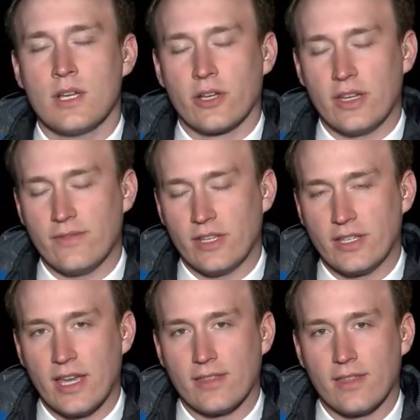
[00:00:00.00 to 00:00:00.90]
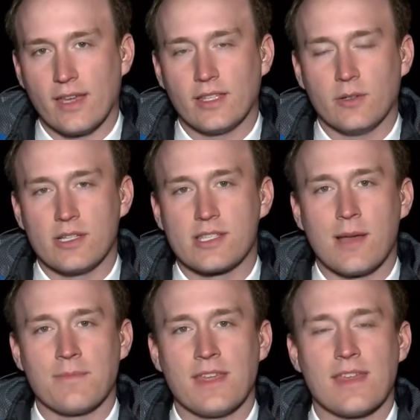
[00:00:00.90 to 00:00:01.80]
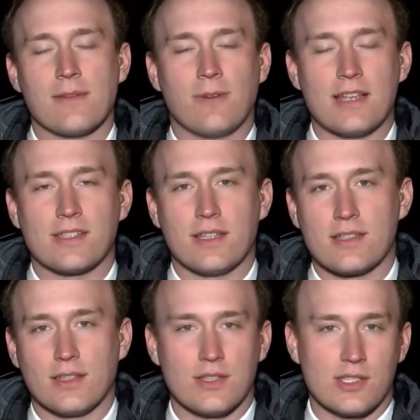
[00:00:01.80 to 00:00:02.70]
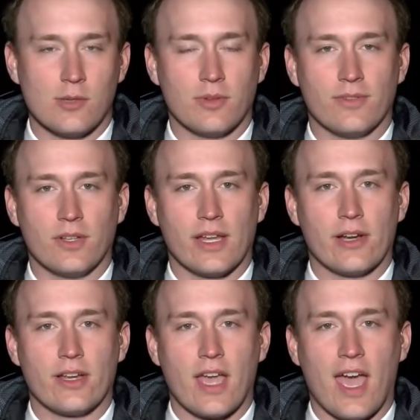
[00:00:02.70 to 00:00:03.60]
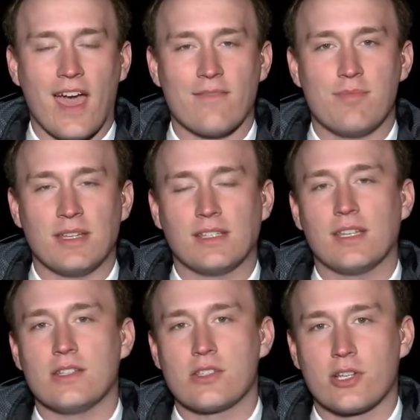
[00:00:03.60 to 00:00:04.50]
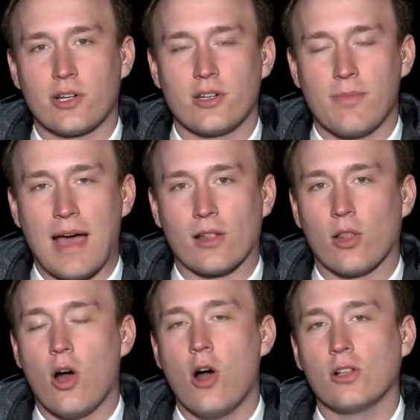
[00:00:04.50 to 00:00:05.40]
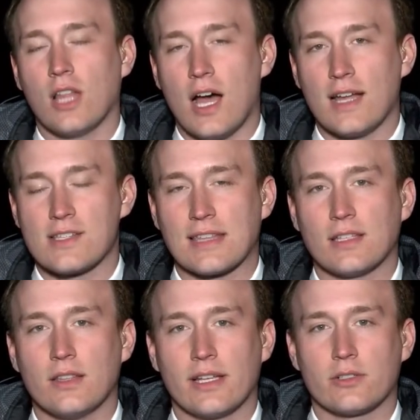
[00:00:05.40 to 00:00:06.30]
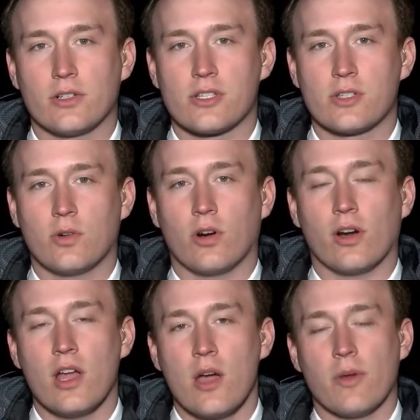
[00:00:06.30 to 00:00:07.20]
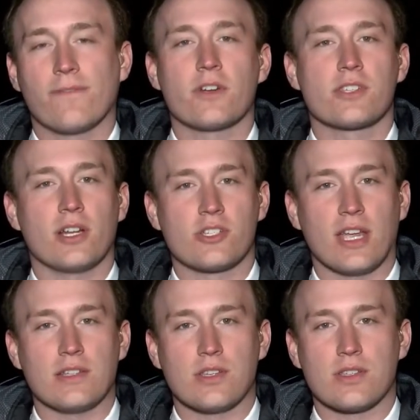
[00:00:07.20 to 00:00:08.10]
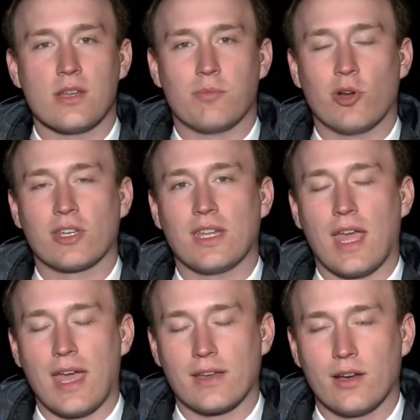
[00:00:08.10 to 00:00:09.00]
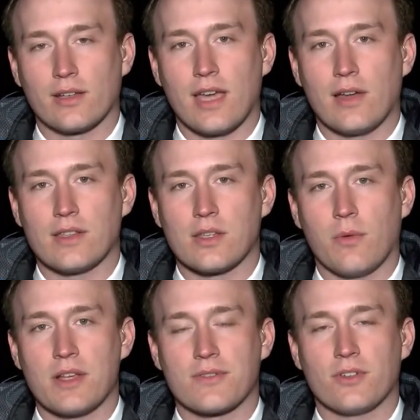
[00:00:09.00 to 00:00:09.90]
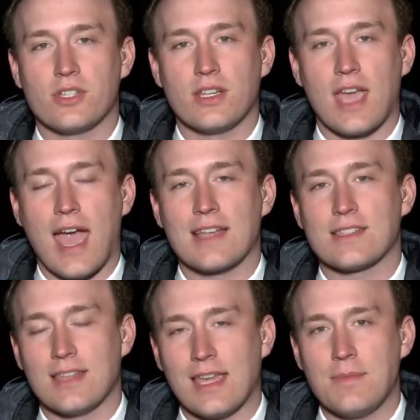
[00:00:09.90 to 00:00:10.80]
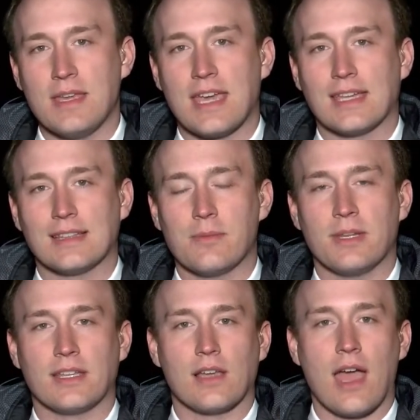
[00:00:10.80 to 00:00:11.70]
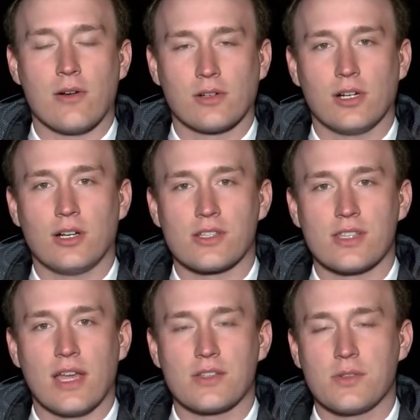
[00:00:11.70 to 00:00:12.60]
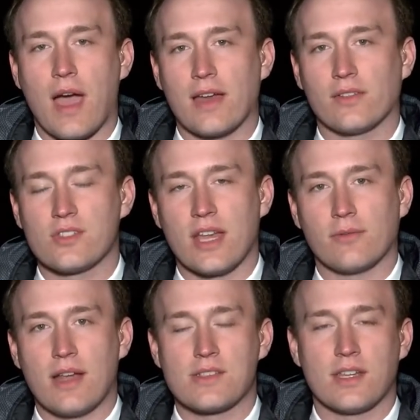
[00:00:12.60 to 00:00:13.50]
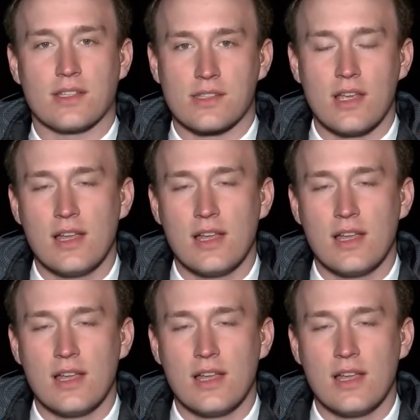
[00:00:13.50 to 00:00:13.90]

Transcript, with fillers: Good evening, Kate. Thank you. It's something that residents in the Steubenville area have been concerned about long lines at the liquor store. We first saw changes in Brooke and Hancock counties in West Virginia as they began limiting alcohol sales to out of state residents.